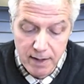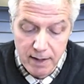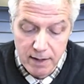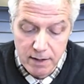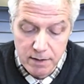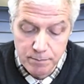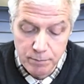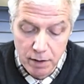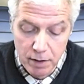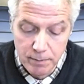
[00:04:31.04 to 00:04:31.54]

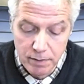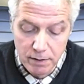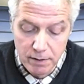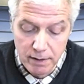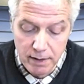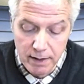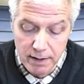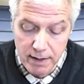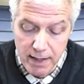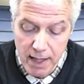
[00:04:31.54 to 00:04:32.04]
has
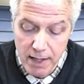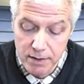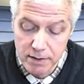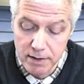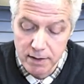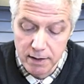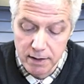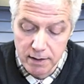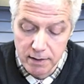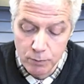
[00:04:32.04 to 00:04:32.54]
publicly announced
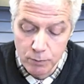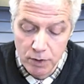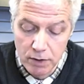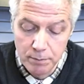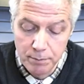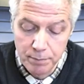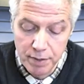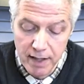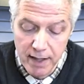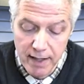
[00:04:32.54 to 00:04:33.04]
that it
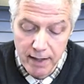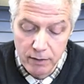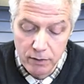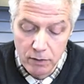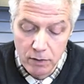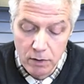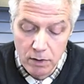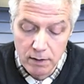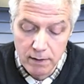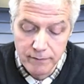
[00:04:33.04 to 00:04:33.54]
will pay
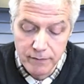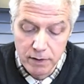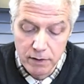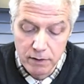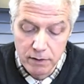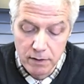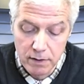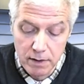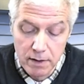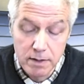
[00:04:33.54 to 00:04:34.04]
all of the
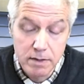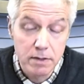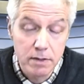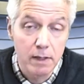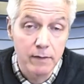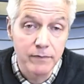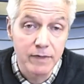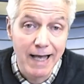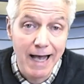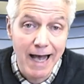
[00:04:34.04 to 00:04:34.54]
costs
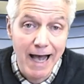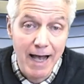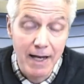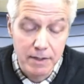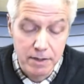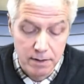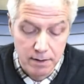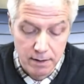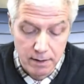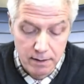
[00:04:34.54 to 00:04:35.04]
of the
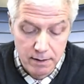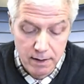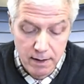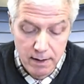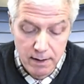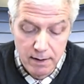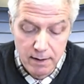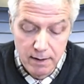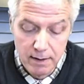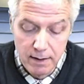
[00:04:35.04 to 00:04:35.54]
accident
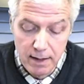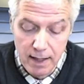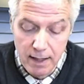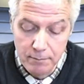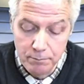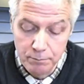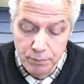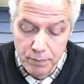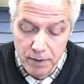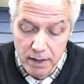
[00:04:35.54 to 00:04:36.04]

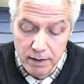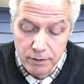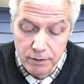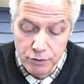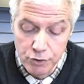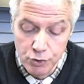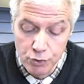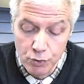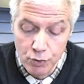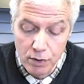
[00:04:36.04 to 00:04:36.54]
and
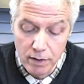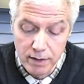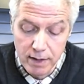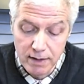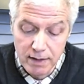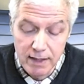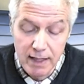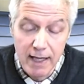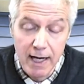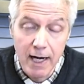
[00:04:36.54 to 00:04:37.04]
ensure
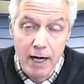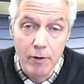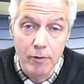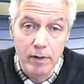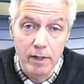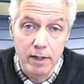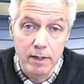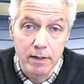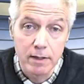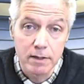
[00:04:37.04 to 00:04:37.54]
that the
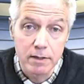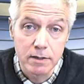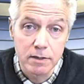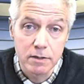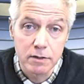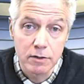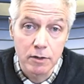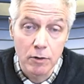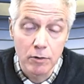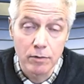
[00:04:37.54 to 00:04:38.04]
area
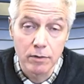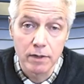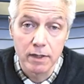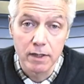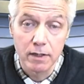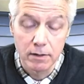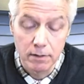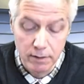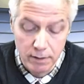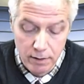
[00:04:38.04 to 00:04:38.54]
is
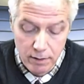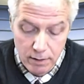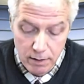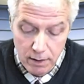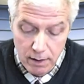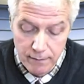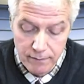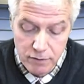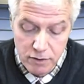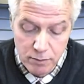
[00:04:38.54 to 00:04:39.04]
thoroughly cleared
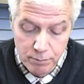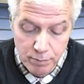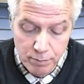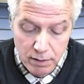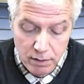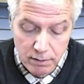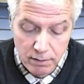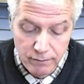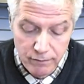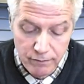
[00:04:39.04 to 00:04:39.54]
of
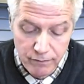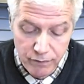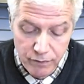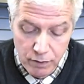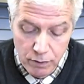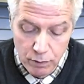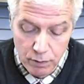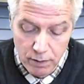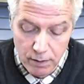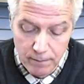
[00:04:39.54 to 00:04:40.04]
spilled
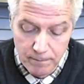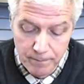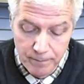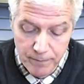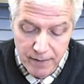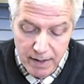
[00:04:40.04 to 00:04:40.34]
fuel.